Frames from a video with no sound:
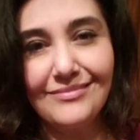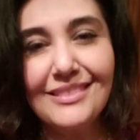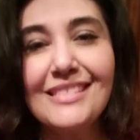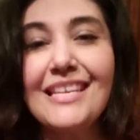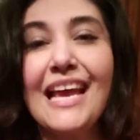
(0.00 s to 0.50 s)

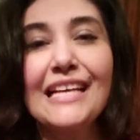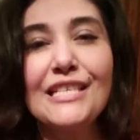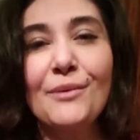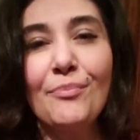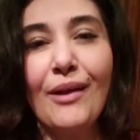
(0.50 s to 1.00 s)
Just take a
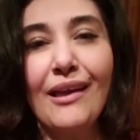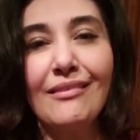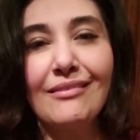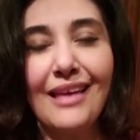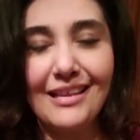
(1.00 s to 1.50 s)
deep
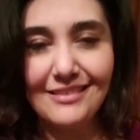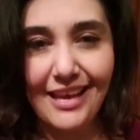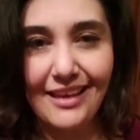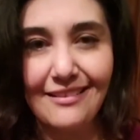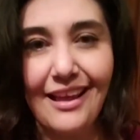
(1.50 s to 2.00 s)
breath and
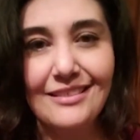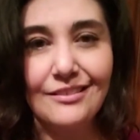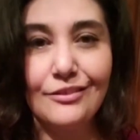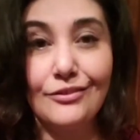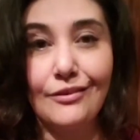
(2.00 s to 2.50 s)
take it nice
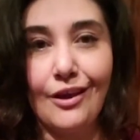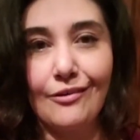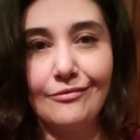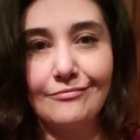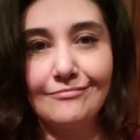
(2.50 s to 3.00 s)
and
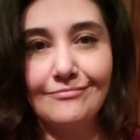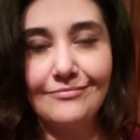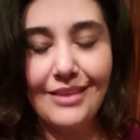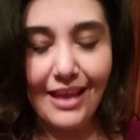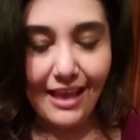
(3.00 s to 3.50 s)
slow.
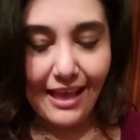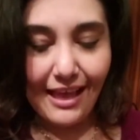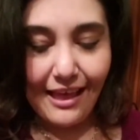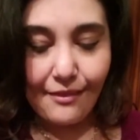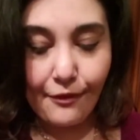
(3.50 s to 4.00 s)

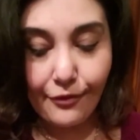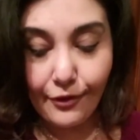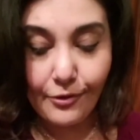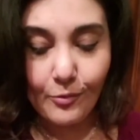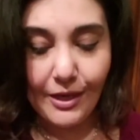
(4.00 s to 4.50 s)
The
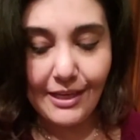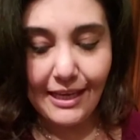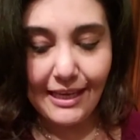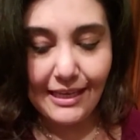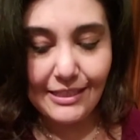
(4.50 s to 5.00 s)
third one
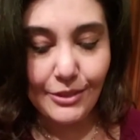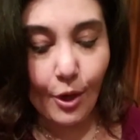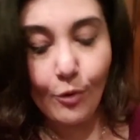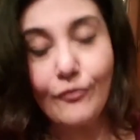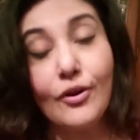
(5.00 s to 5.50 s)
is
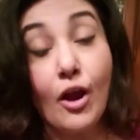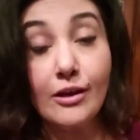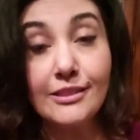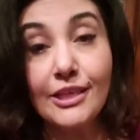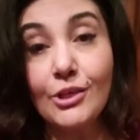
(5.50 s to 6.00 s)

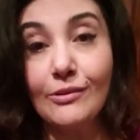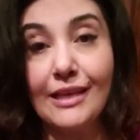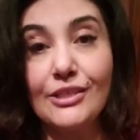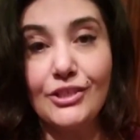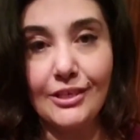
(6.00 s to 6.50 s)

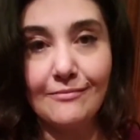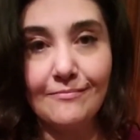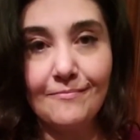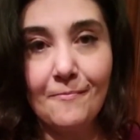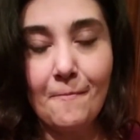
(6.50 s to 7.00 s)

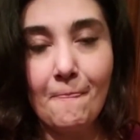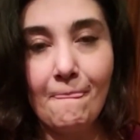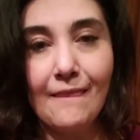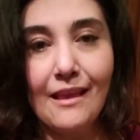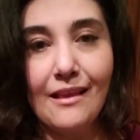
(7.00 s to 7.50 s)
over-articulation.
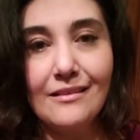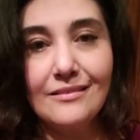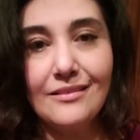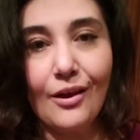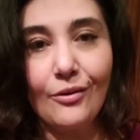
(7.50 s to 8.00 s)

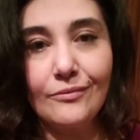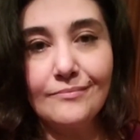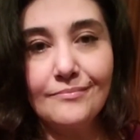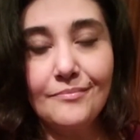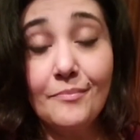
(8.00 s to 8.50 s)
So,
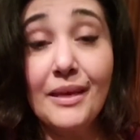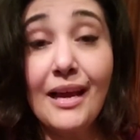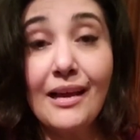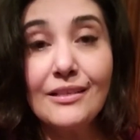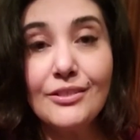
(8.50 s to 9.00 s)

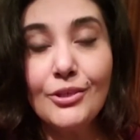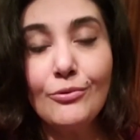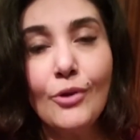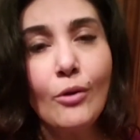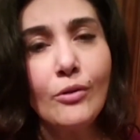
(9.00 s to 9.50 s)
because
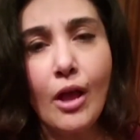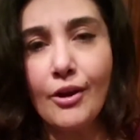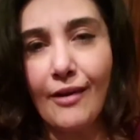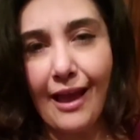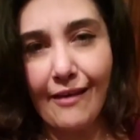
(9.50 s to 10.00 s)
you no
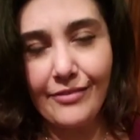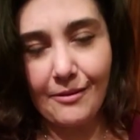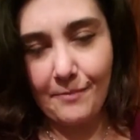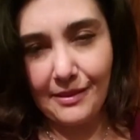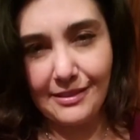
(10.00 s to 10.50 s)
longer have the
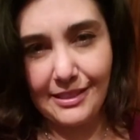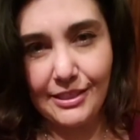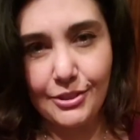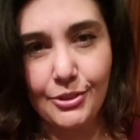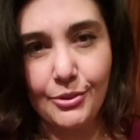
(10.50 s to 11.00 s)

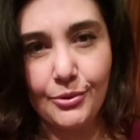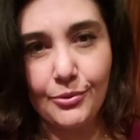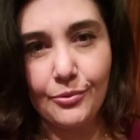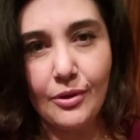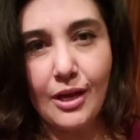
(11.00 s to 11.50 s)
ability
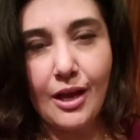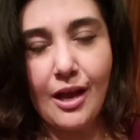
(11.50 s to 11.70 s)
to